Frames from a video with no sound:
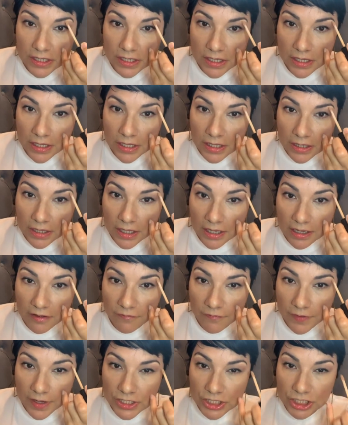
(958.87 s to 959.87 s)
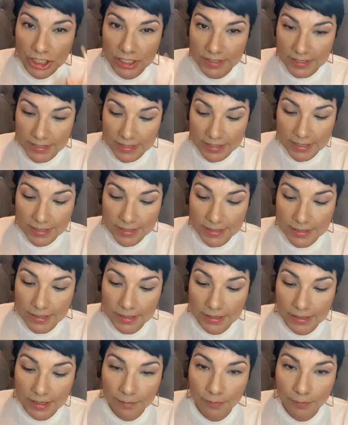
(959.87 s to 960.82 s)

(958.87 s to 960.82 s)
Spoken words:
like if I just instantly put